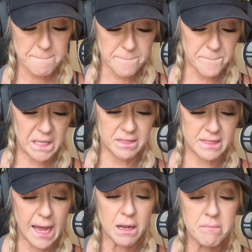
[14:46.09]
But
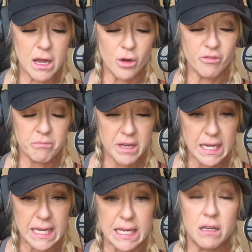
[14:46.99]
that amount of
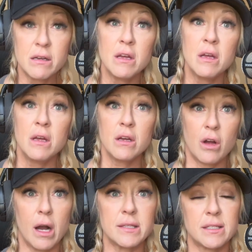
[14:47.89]
money
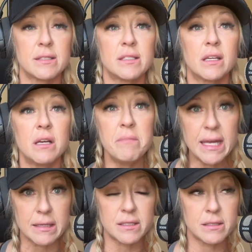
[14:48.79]
caused us to
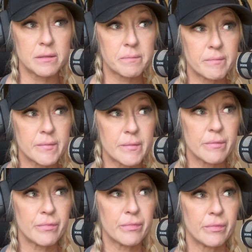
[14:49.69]
commit.
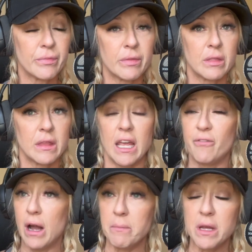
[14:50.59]
If
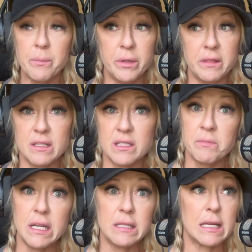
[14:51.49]
I'm going to put this
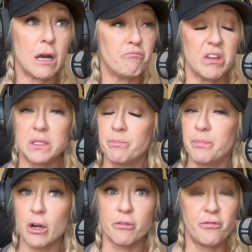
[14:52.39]
money down, this
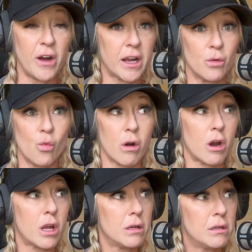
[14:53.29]
better fucking
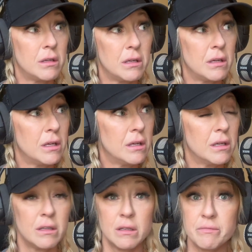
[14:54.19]
work.
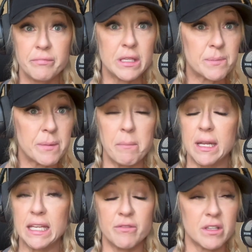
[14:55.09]
I'm going
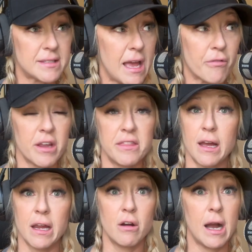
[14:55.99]
to give this everything
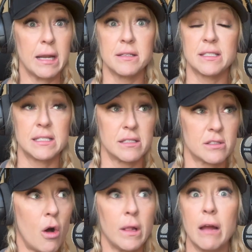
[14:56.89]
I got because this is
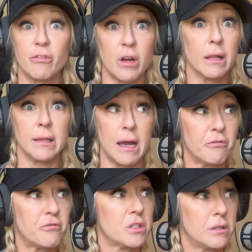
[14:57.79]
all I've got left.